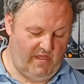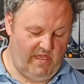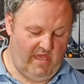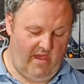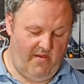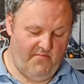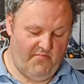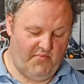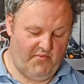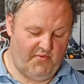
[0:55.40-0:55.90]
the
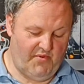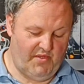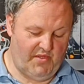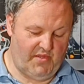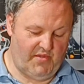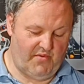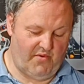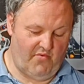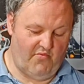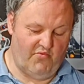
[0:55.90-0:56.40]

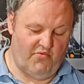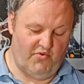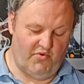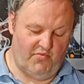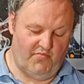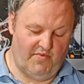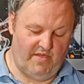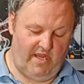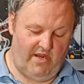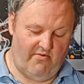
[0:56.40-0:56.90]
Emperor's Throne
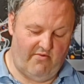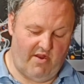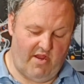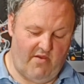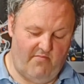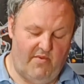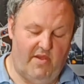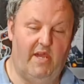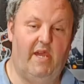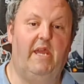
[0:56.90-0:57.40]
Room
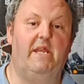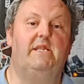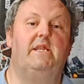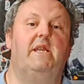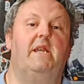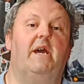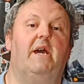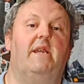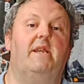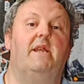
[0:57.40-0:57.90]
diorama,
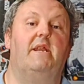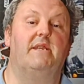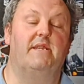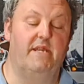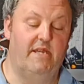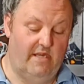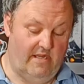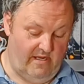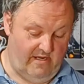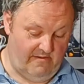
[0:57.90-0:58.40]

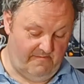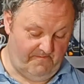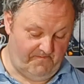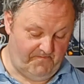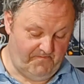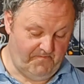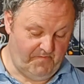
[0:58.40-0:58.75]
$89.99.